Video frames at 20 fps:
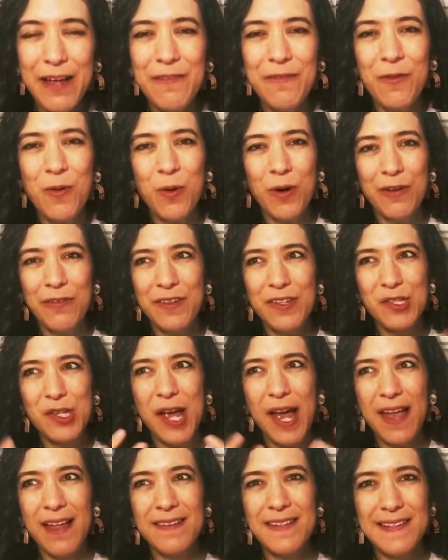or if a
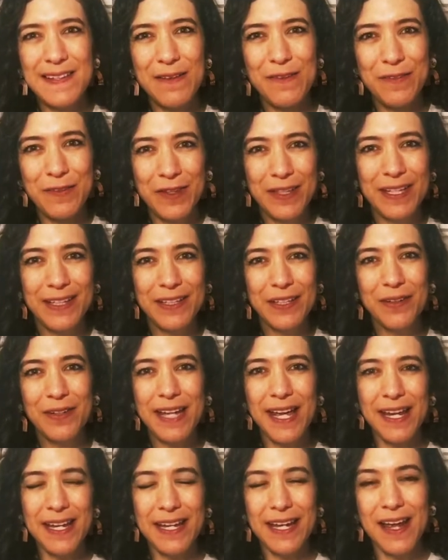child doesn't feel like they're
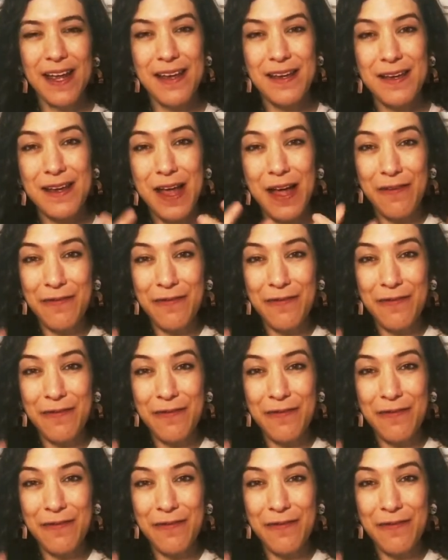getting enough